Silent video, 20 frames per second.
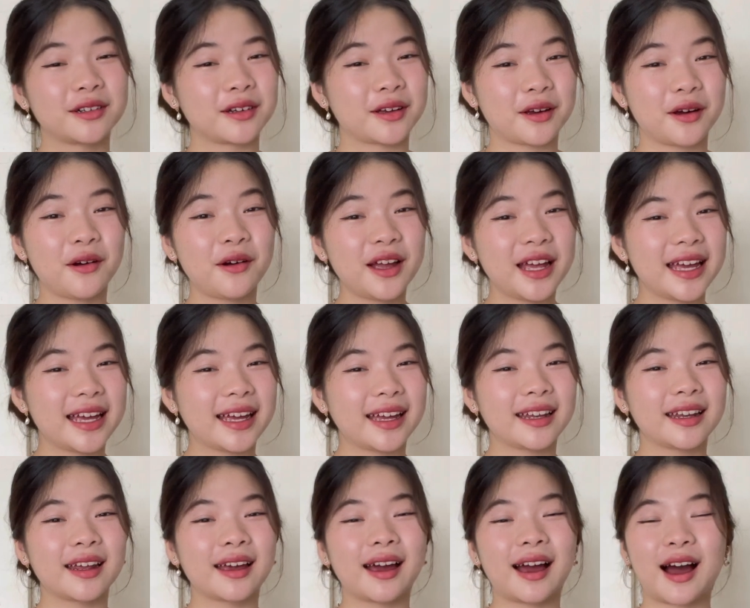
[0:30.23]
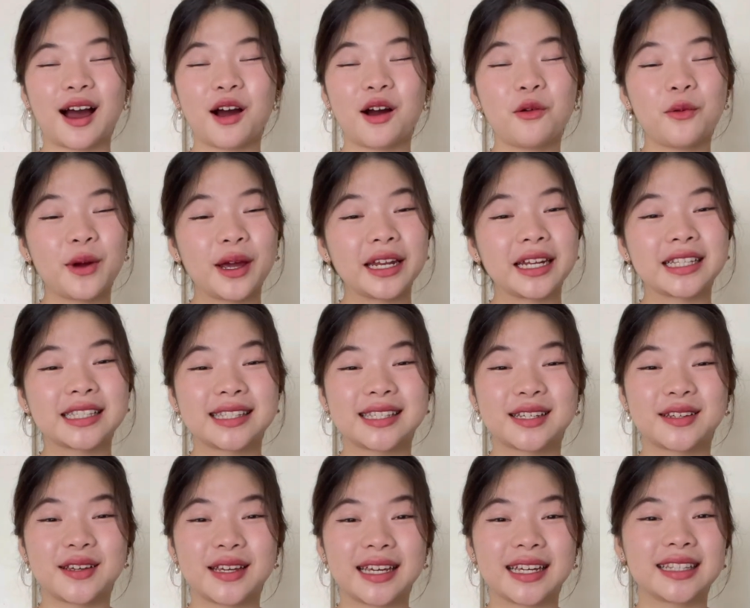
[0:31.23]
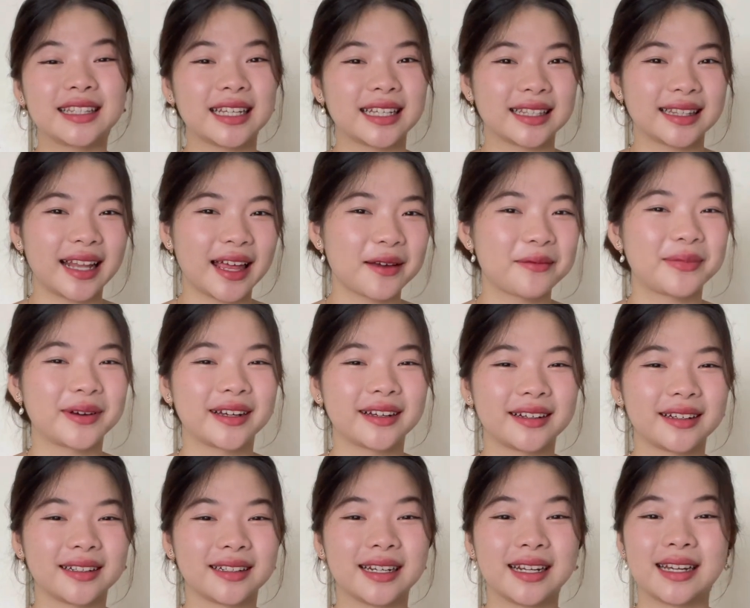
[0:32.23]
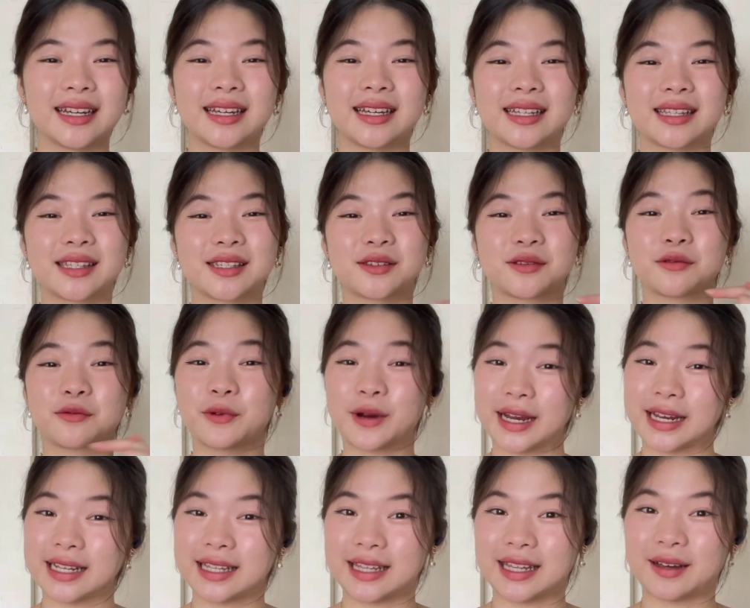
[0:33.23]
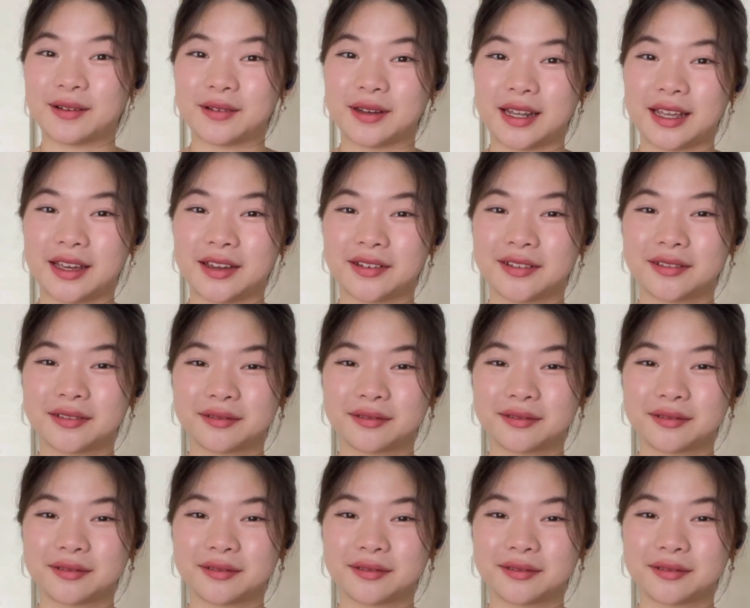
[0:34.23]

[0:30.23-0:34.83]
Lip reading: Go ahead, I'll wait until you hit that like button. It's right down there.